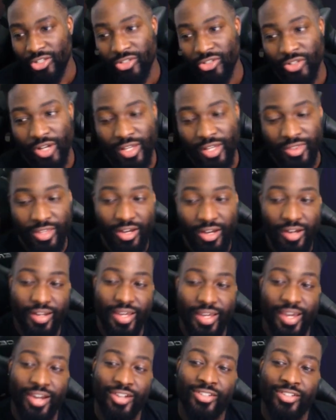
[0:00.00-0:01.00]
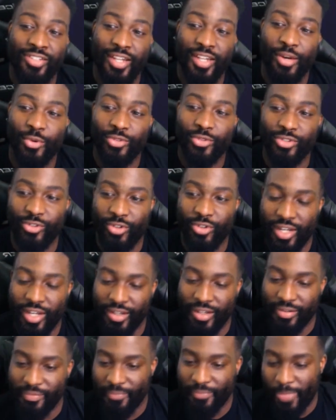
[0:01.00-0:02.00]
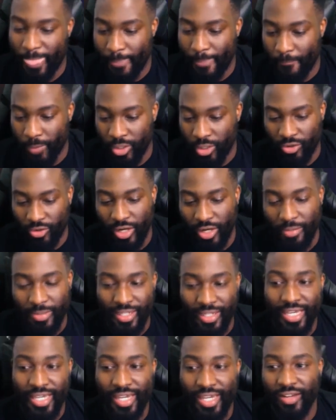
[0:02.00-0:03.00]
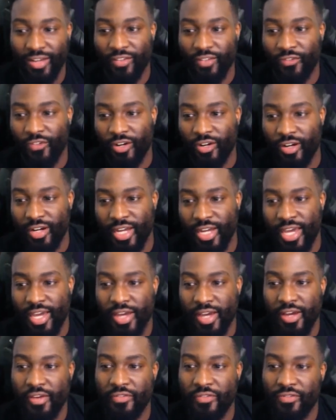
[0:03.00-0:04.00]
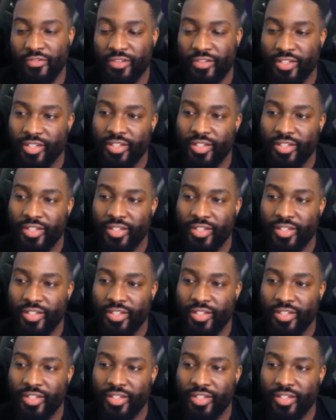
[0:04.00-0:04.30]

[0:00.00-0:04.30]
So I thought the air shot was a great mechanic for her to have.